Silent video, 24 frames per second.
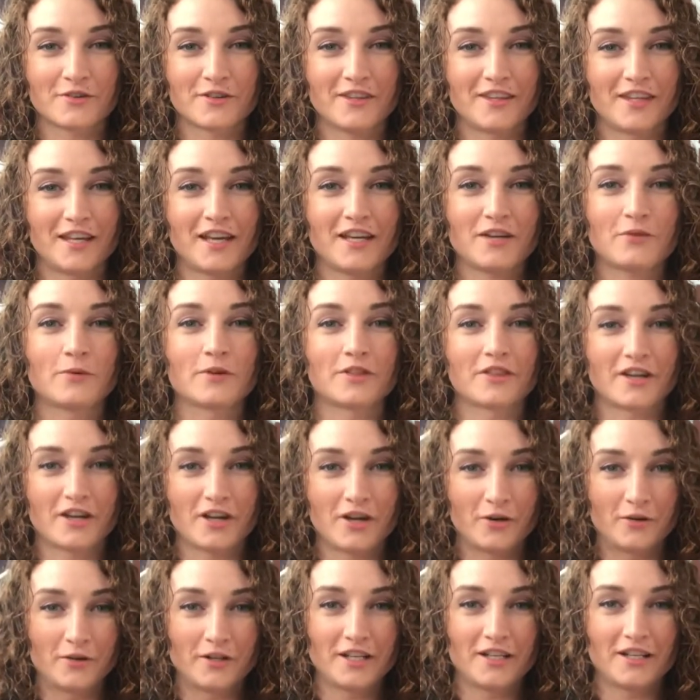thick with the
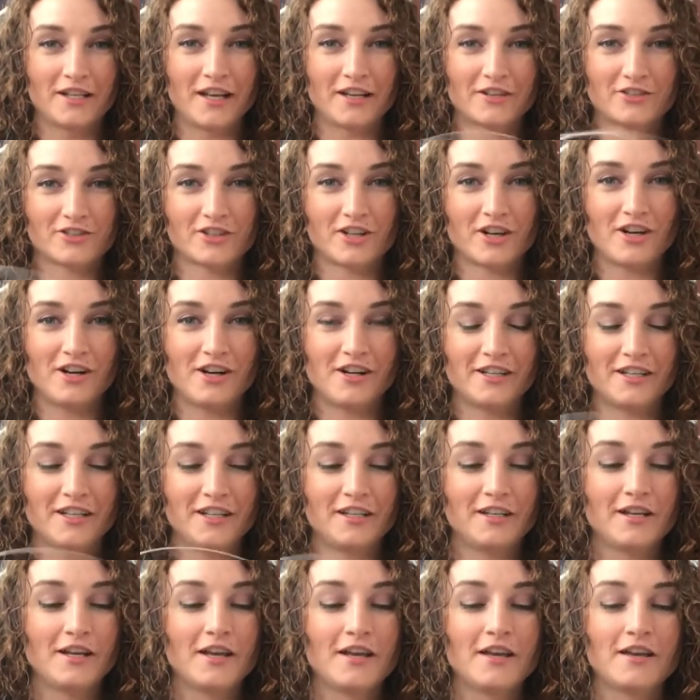coating extra on
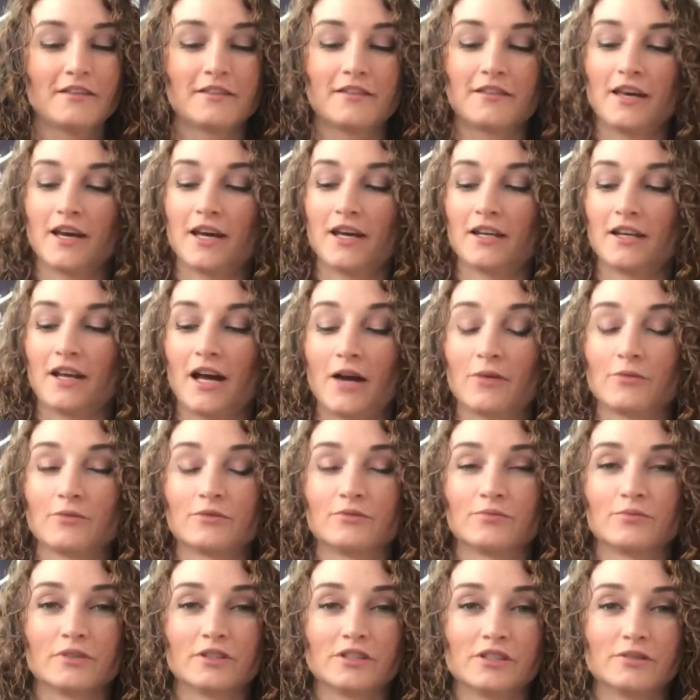it, then I
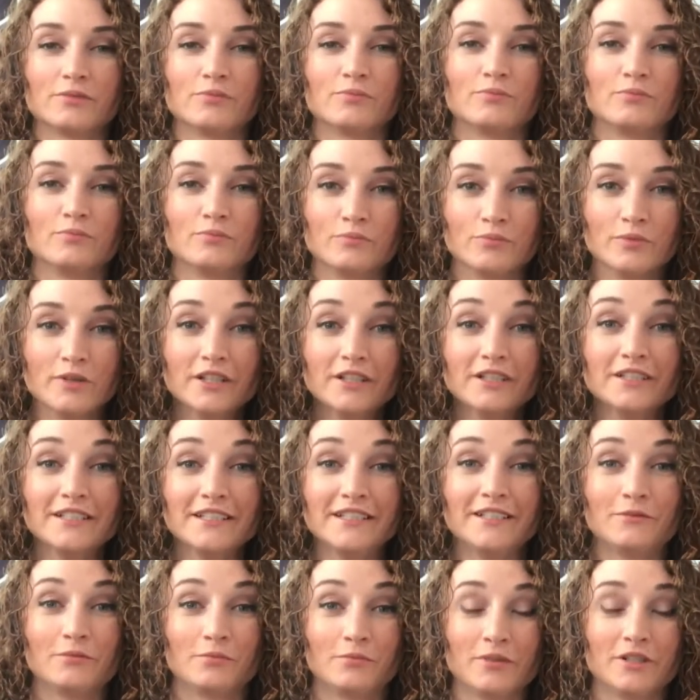would really,
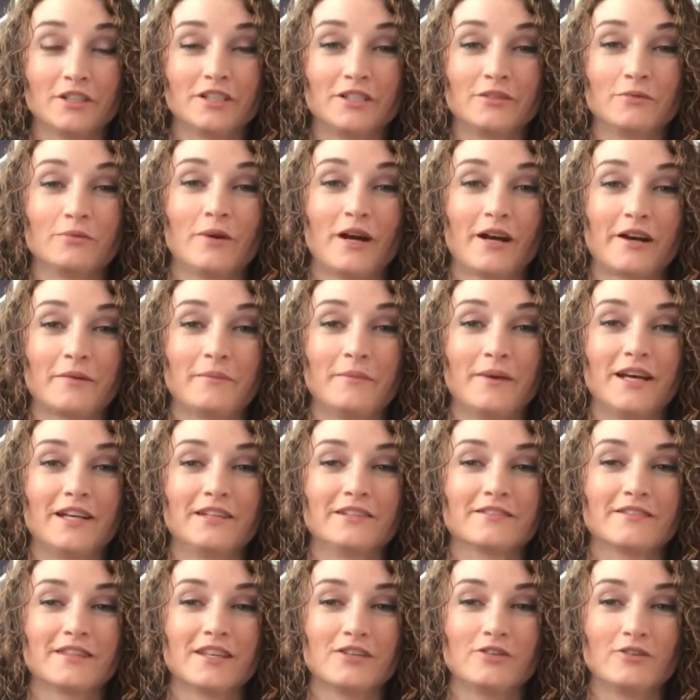really, really
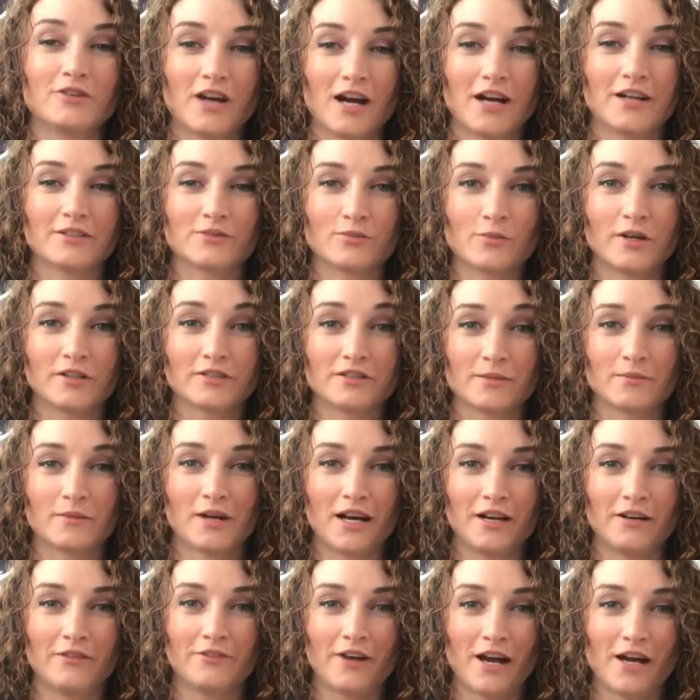recommend that you guys wear some
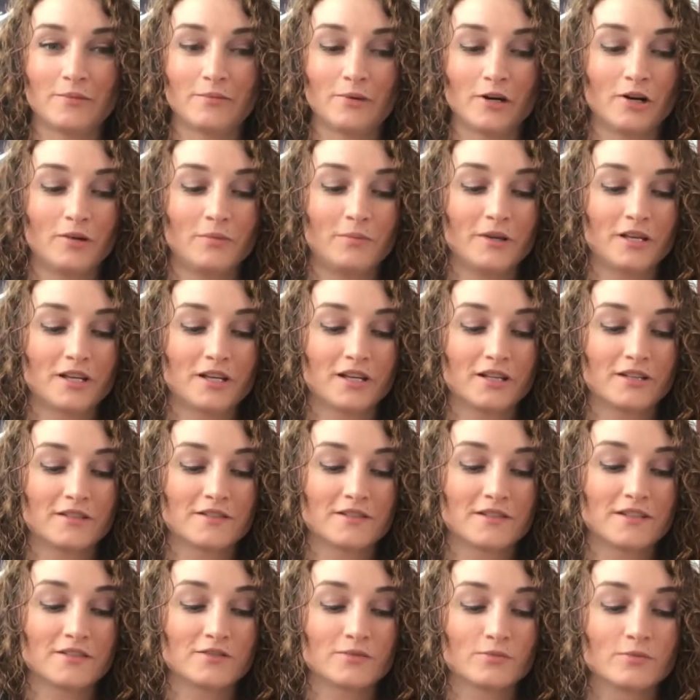kind of eye pro, because
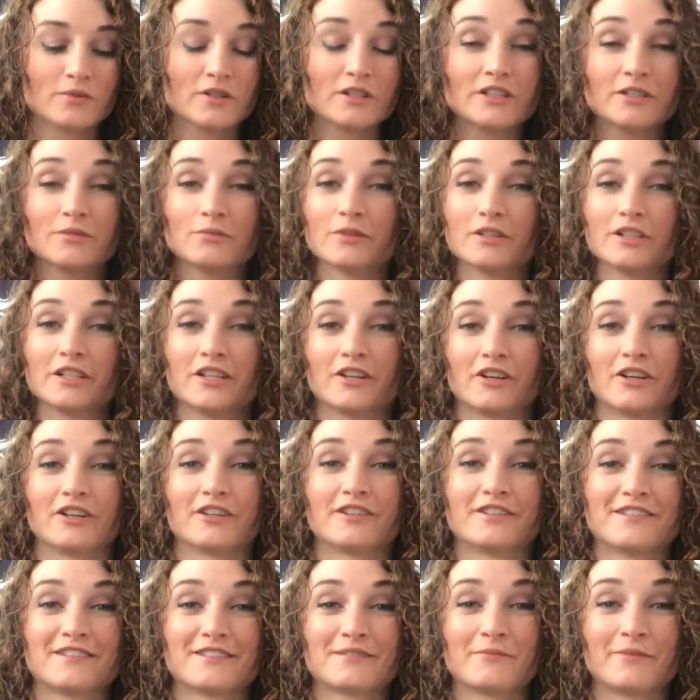this really, really
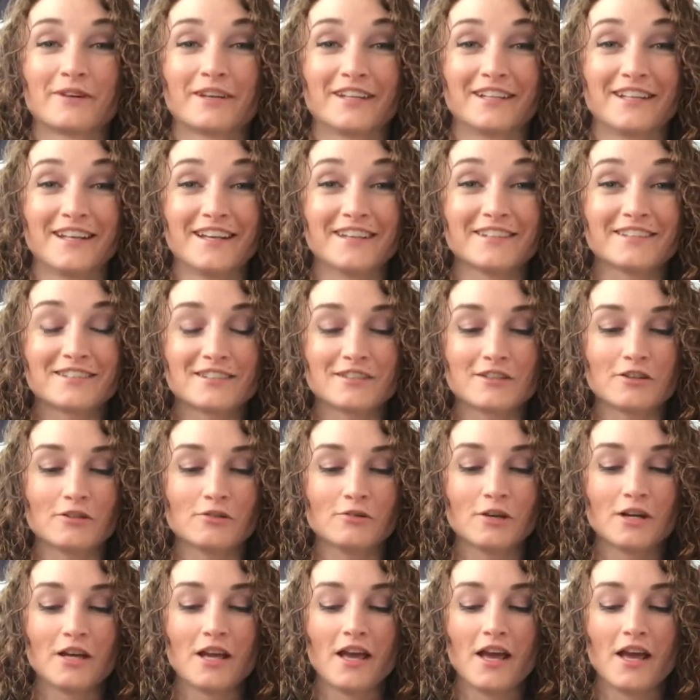hurts when it hits you.